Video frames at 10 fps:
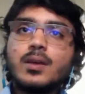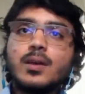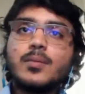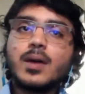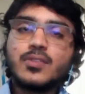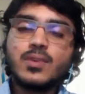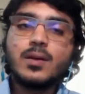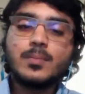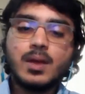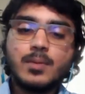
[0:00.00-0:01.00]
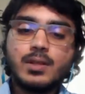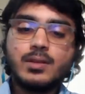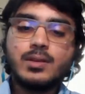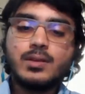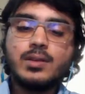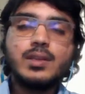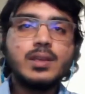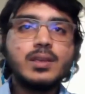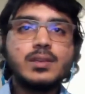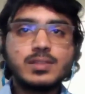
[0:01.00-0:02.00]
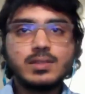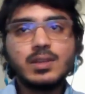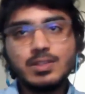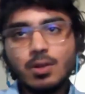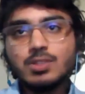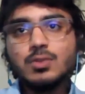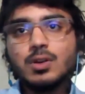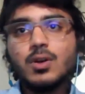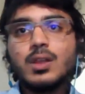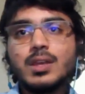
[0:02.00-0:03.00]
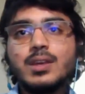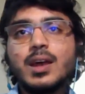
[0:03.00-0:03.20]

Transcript: uh, my fa- my brother, he is, is also a colleague,